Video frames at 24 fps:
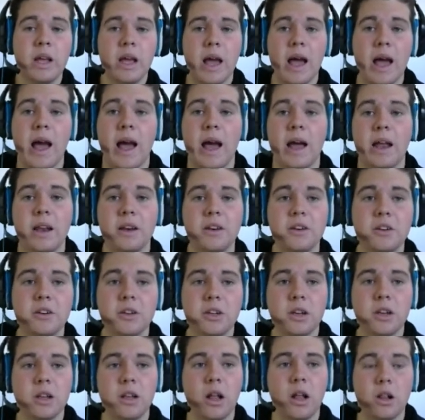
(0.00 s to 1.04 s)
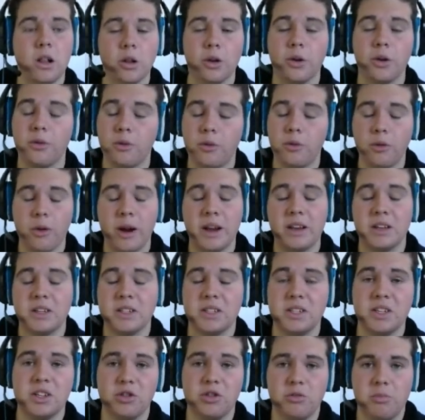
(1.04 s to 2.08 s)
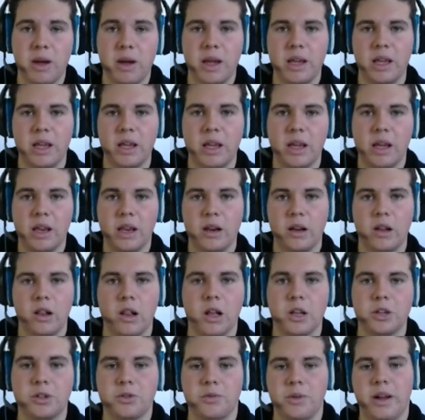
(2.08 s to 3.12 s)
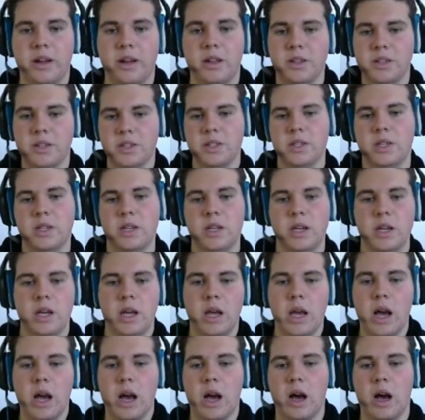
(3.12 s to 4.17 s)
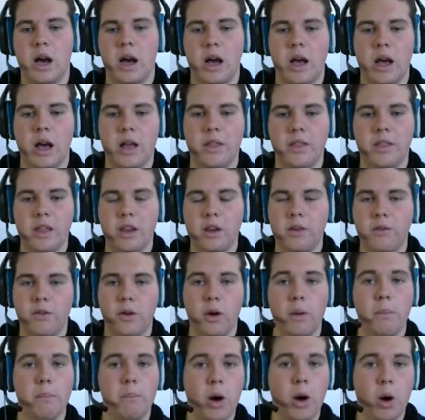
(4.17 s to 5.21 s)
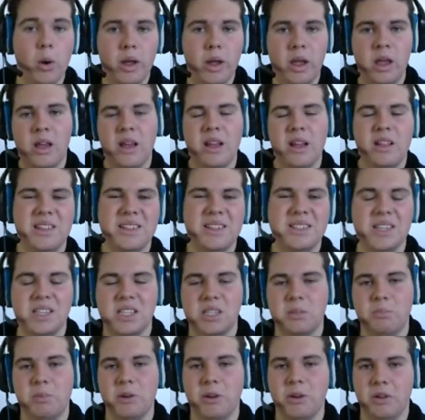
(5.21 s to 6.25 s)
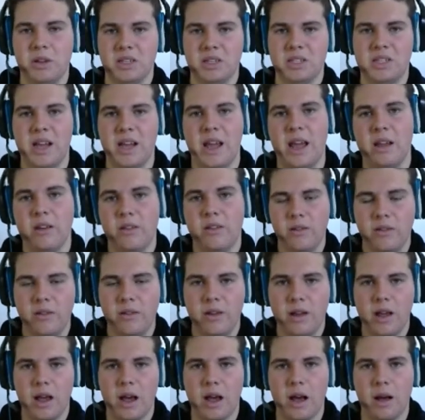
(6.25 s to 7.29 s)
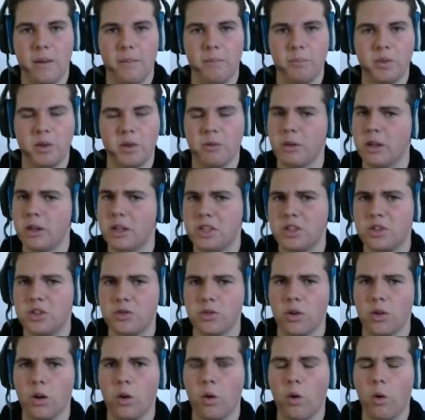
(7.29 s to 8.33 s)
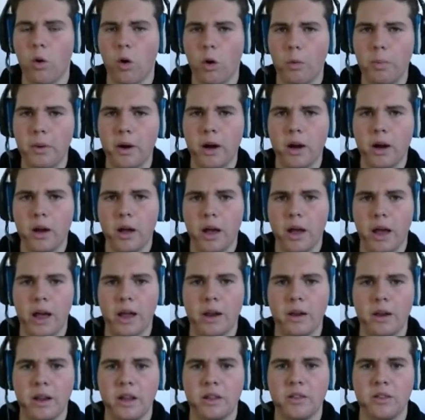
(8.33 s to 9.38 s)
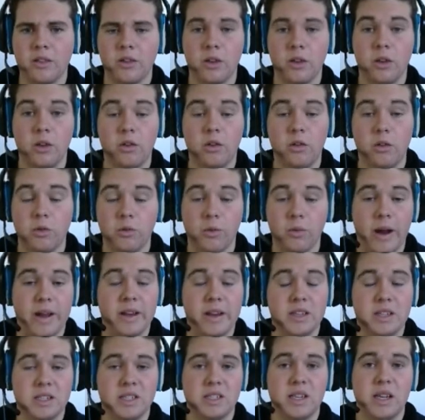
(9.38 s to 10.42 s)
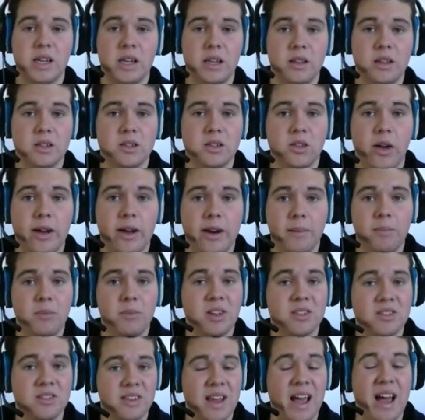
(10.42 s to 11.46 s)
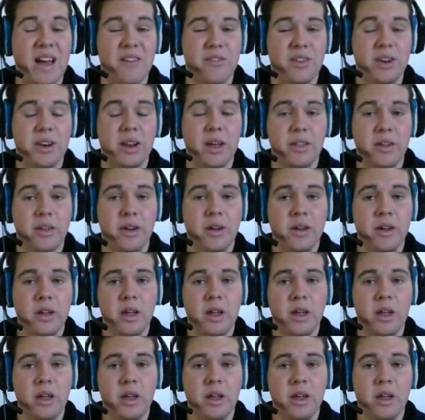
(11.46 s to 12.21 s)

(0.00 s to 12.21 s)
and a lot of great decision making in clutch rounds. And then you've got Moe, this experienced head, a really strong AWPer, and it's great to see this lineup doesn't have another